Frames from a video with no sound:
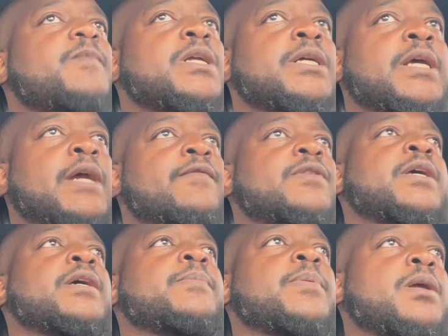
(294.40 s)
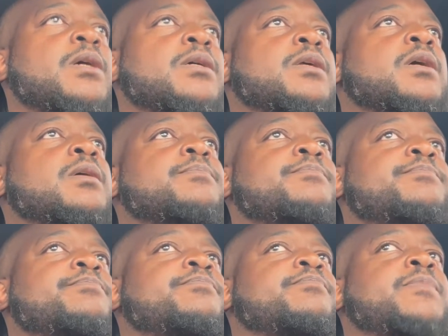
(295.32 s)
everything plugged up,
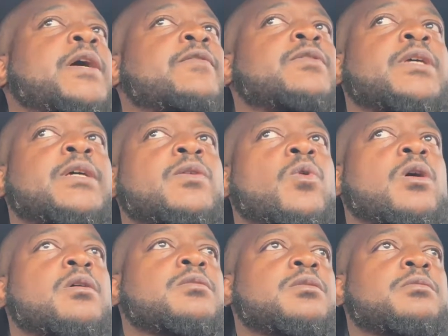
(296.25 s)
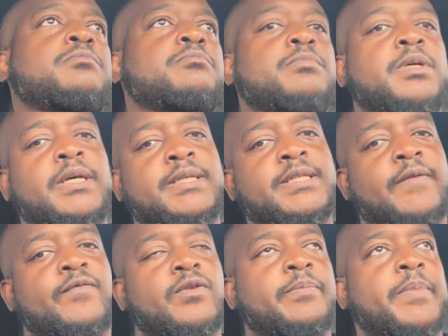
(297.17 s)
everything works
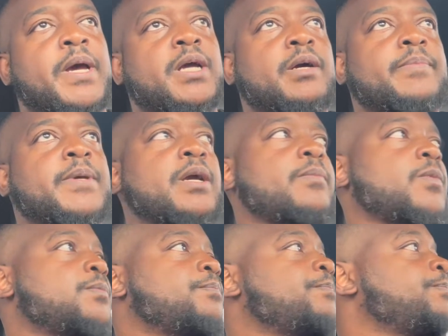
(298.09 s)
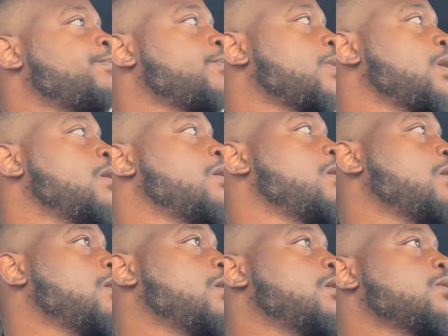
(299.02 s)
except for the backup camera.
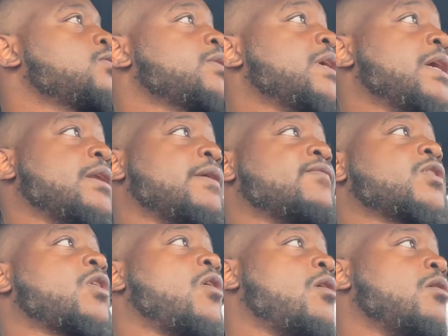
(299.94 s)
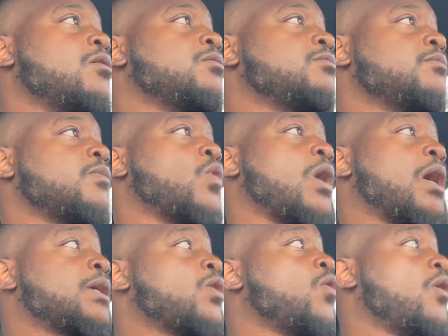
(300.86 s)
So again, I have to call while I
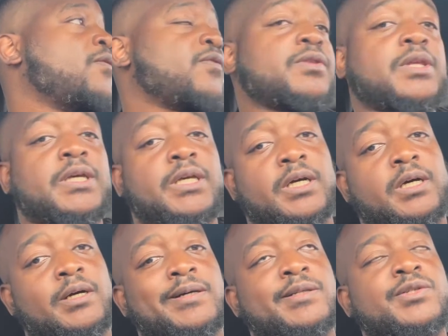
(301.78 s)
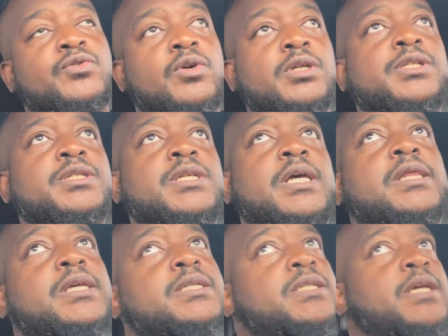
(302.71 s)
go over the instructions that
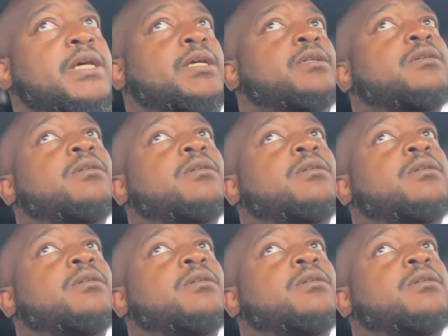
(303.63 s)
they send